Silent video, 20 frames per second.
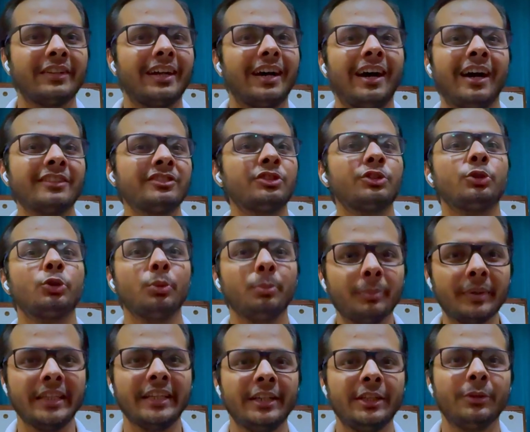were asked to
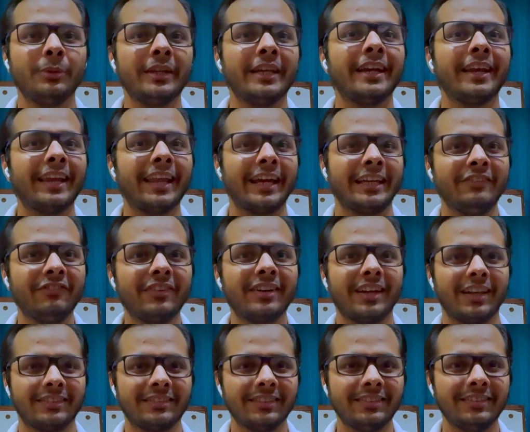me during live
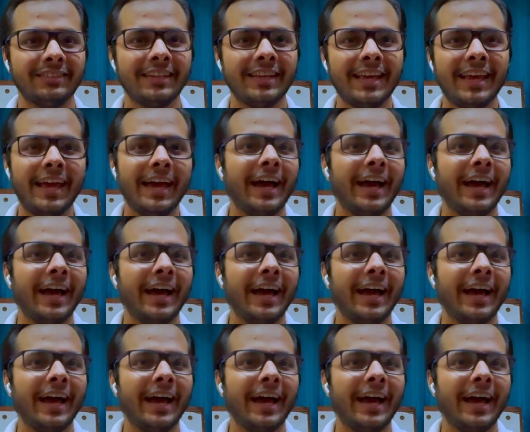classes.